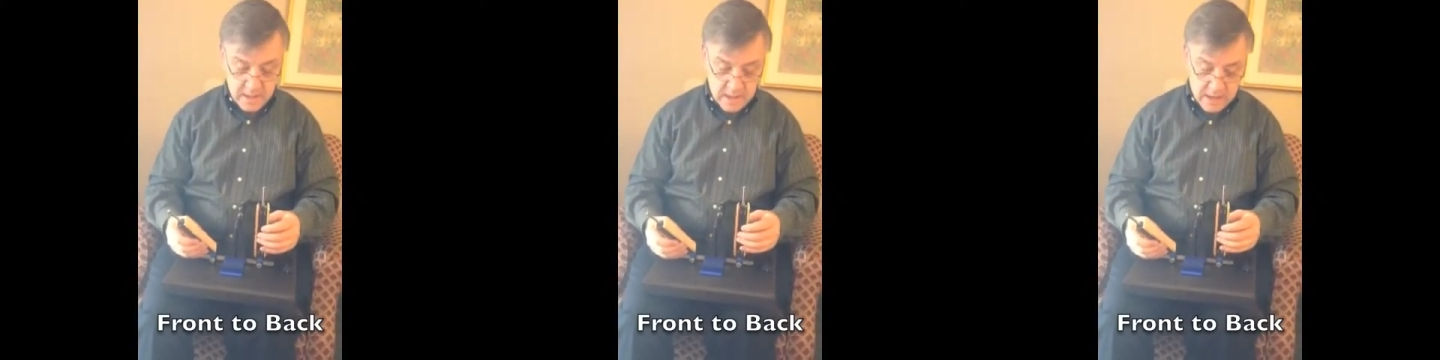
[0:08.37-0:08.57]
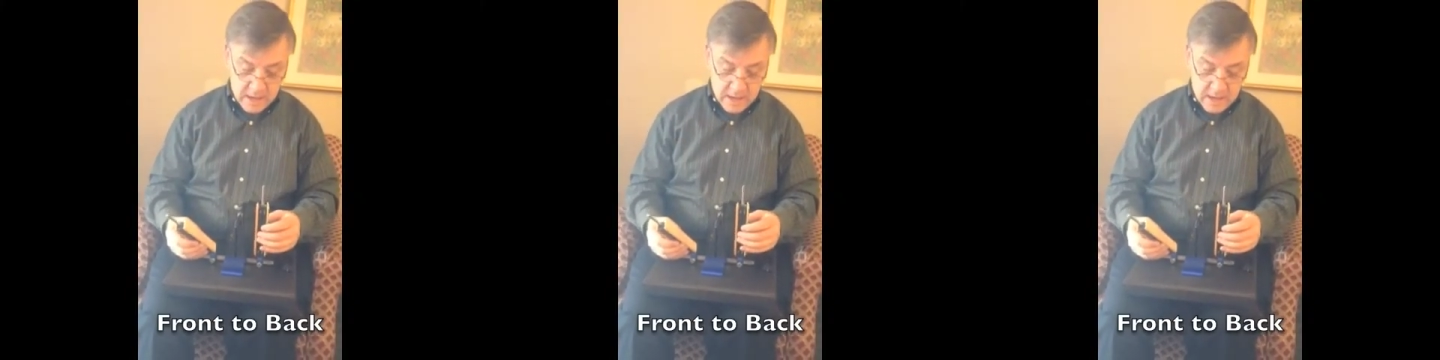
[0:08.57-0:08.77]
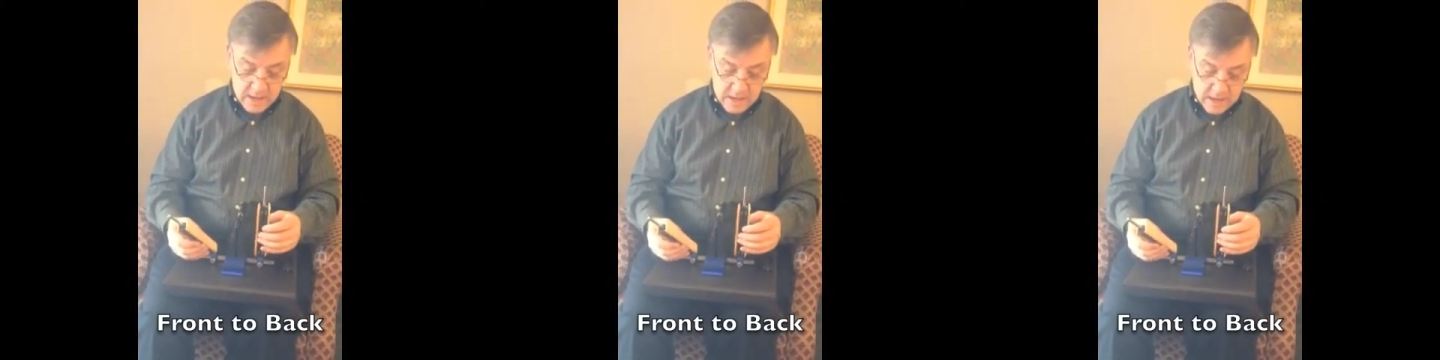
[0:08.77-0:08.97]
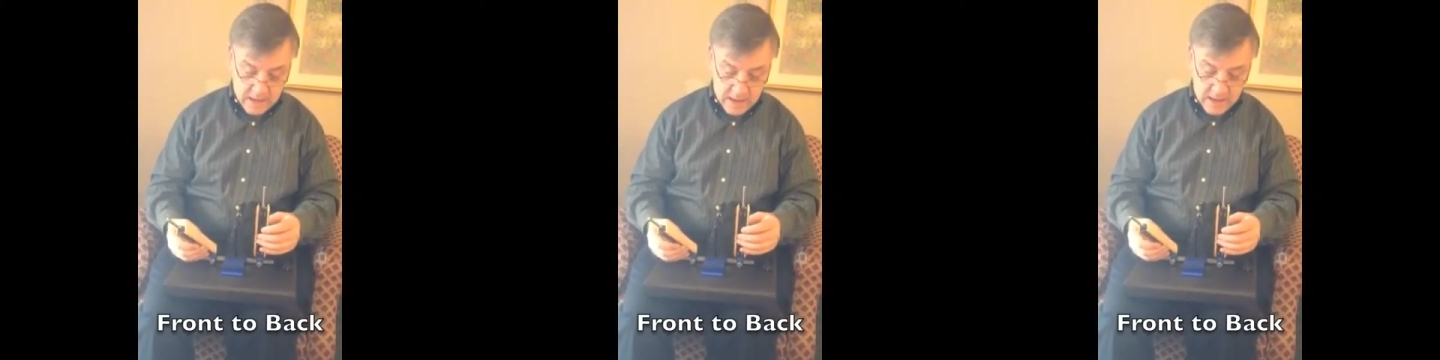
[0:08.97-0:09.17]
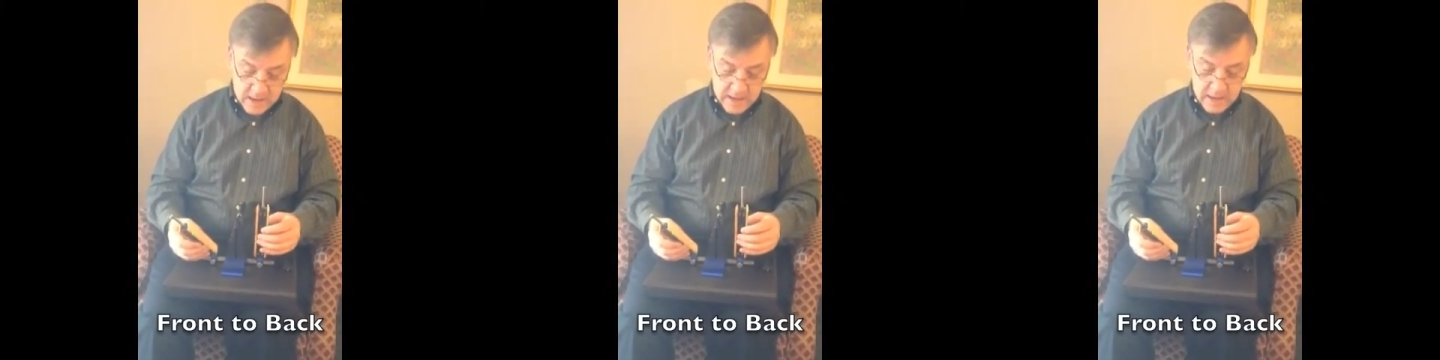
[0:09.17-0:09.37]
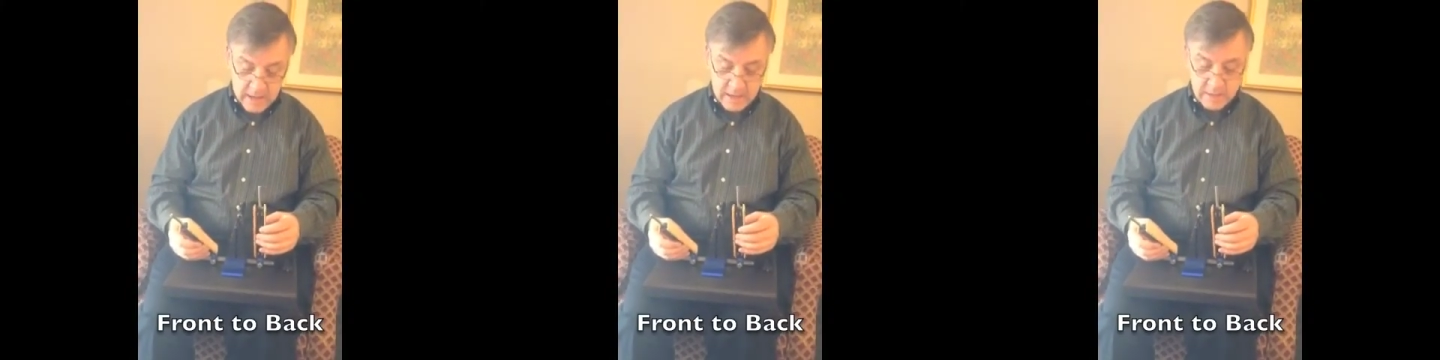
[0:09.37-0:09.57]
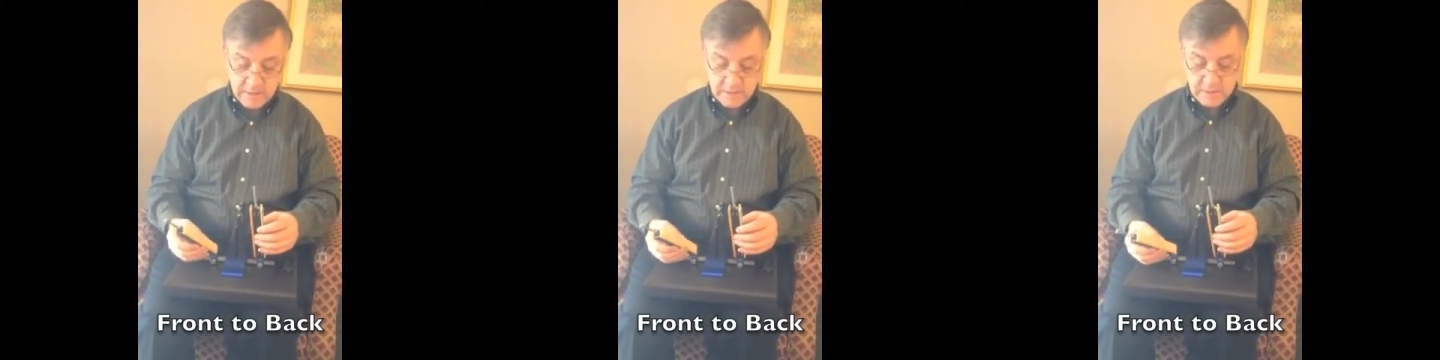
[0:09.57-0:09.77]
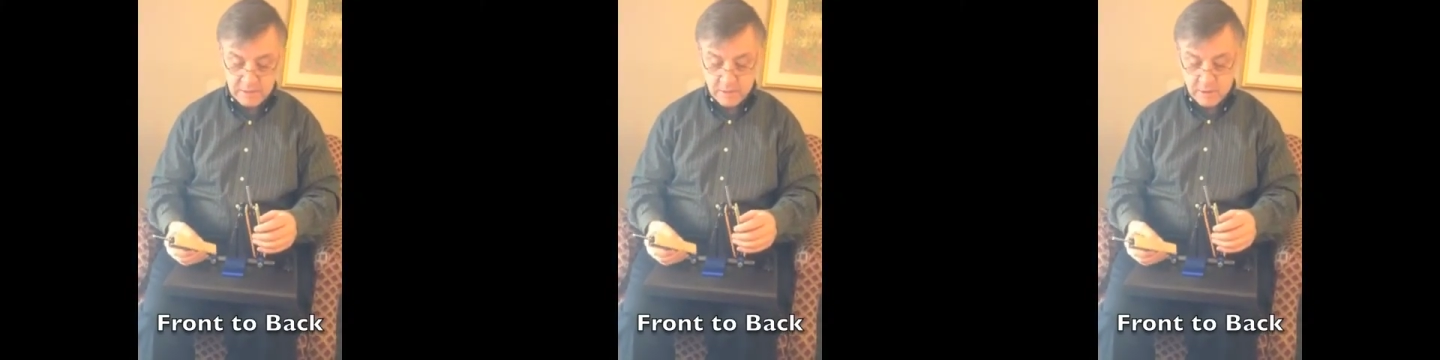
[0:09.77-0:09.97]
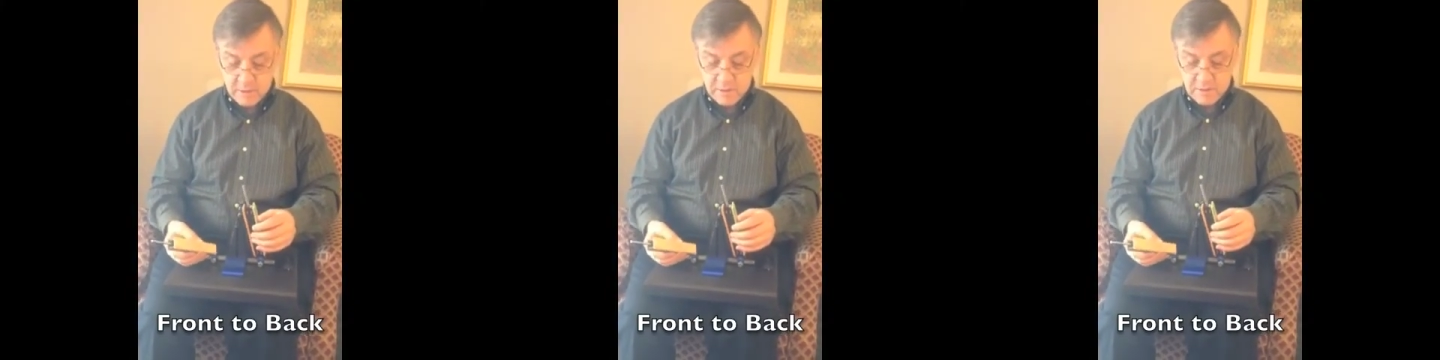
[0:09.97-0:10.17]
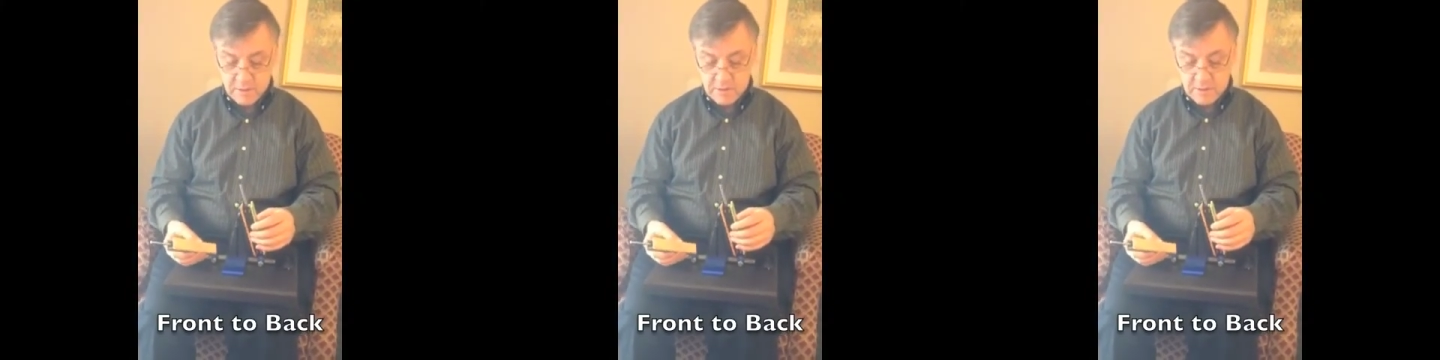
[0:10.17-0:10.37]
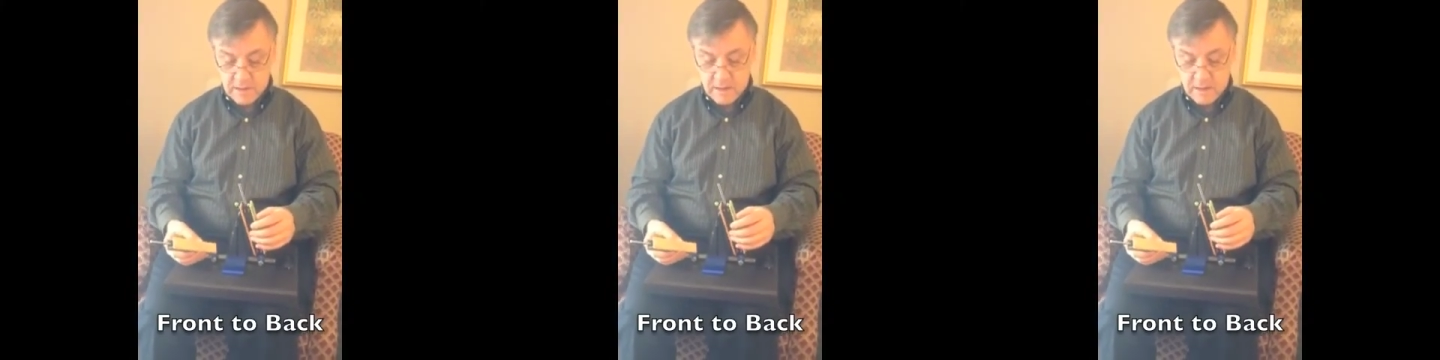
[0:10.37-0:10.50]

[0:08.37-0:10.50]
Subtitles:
I start